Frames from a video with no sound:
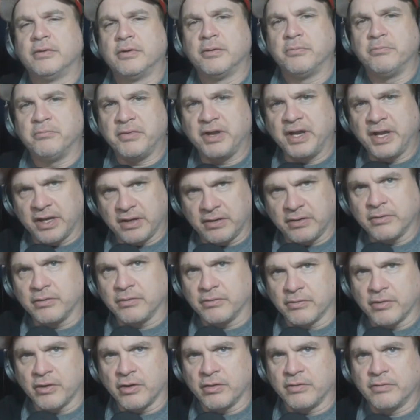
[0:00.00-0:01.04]
Meaning
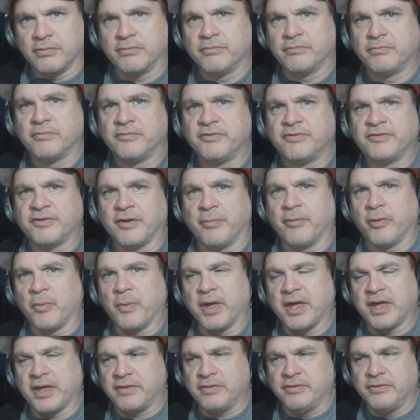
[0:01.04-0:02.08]
something
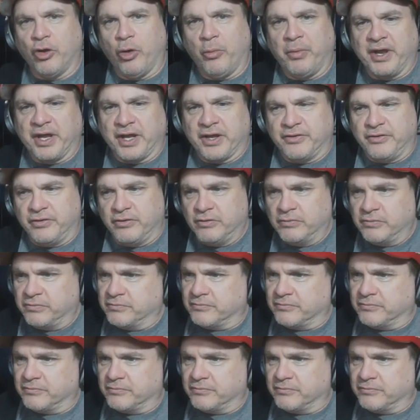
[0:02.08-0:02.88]
nobody can do.